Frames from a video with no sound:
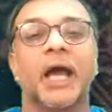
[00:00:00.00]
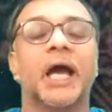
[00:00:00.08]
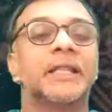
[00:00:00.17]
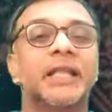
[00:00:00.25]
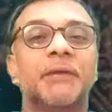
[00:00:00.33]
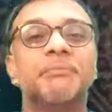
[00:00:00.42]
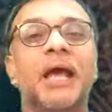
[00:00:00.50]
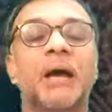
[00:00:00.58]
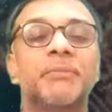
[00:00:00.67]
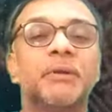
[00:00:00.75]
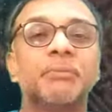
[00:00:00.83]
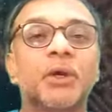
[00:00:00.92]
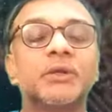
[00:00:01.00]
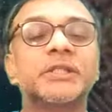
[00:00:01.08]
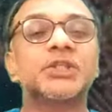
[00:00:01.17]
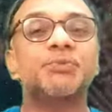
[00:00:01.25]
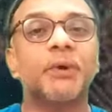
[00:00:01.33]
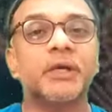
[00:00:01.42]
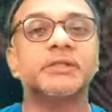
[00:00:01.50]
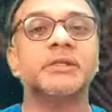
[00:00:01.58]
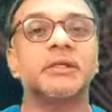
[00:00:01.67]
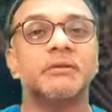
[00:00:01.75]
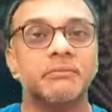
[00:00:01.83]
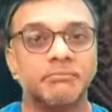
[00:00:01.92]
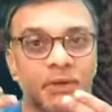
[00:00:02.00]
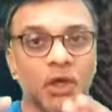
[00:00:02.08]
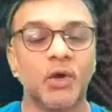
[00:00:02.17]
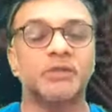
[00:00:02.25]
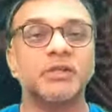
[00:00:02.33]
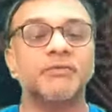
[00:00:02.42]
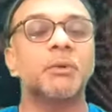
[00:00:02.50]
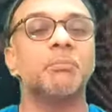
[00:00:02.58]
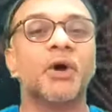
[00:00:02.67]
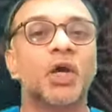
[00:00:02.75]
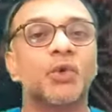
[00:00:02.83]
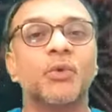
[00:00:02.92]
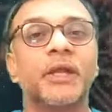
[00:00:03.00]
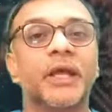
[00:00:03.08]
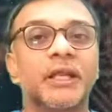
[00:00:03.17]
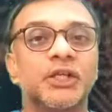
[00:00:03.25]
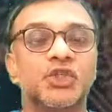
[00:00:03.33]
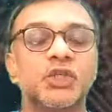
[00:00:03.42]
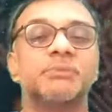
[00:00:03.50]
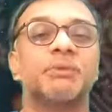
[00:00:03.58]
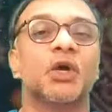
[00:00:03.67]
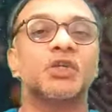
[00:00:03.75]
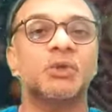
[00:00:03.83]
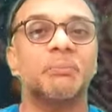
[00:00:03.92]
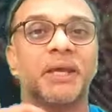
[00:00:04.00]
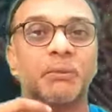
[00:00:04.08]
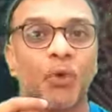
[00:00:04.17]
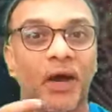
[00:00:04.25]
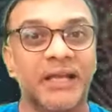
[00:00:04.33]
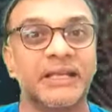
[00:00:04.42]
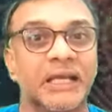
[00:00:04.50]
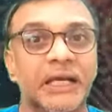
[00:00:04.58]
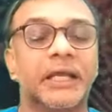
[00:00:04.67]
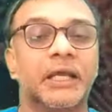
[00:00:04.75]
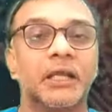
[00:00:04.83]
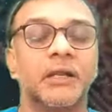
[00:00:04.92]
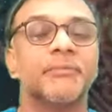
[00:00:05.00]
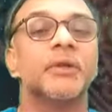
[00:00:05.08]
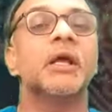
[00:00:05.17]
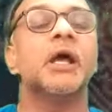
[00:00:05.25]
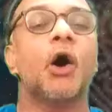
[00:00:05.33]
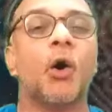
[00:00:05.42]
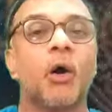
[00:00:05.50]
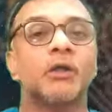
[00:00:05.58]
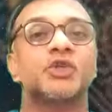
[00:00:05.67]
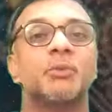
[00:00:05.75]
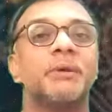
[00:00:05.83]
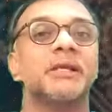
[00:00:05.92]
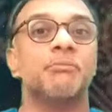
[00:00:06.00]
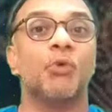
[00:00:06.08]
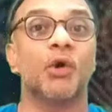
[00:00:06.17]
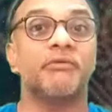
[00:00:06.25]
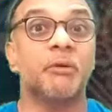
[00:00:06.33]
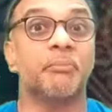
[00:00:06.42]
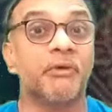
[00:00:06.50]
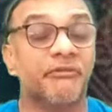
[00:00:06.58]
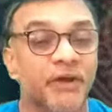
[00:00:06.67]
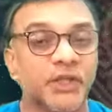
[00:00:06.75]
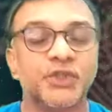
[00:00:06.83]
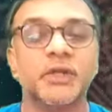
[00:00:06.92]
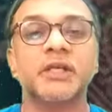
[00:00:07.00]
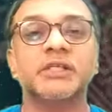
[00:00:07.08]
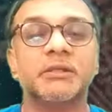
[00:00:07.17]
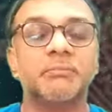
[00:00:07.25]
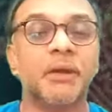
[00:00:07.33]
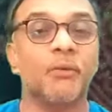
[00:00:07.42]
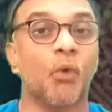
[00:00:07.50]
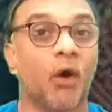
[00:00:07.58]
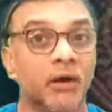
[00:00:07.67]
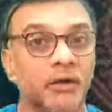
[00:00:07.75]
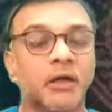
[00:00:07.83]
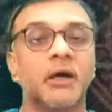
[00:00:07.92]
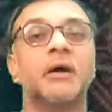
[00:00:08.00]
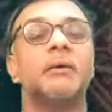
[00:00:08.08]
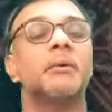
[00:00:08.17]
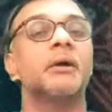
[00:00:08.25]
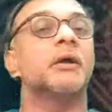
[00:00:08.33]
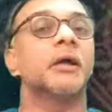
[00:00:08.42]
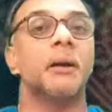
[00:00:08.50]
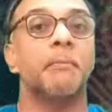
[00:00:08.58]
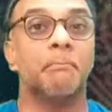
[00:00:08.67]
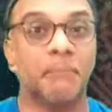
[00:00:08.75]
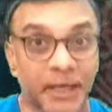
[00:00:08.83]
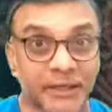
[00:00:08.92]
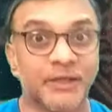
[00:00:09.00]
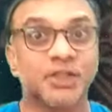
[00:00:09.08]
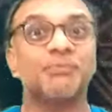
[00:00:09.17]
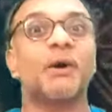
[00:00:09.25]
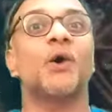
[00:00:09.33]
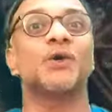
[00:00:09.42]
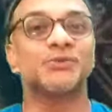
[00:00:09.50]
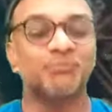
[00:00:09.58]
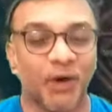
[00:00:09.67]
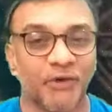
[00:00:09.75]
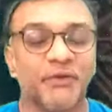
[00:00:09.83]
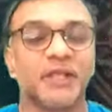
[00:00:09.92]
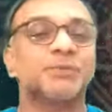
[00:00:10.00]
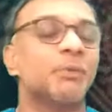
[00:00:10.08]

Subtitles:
And that may happen because this person, because of the Mercury energies, because of being analytical, also being more of a perfectionist, may want a better spouse, perfect